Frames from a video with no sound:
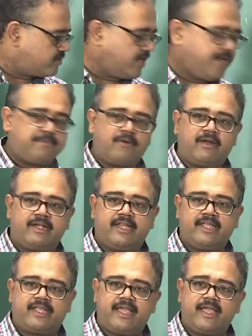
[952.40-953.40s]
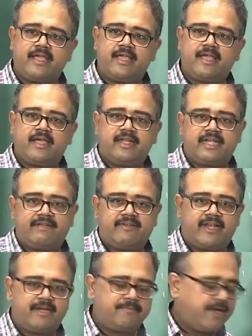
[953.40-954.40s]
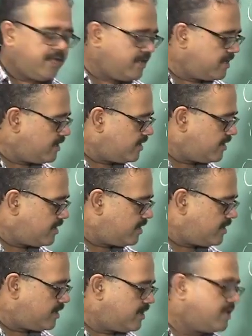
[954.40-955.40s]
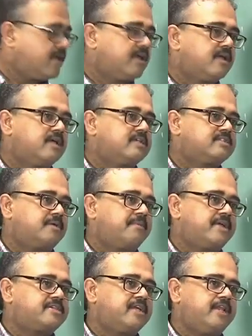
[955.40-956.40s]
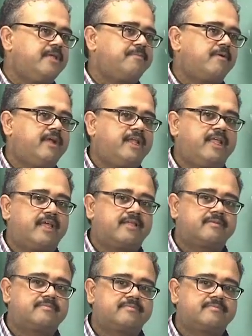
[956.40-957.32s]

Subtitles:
So e power Tk divided by summation e power Ti.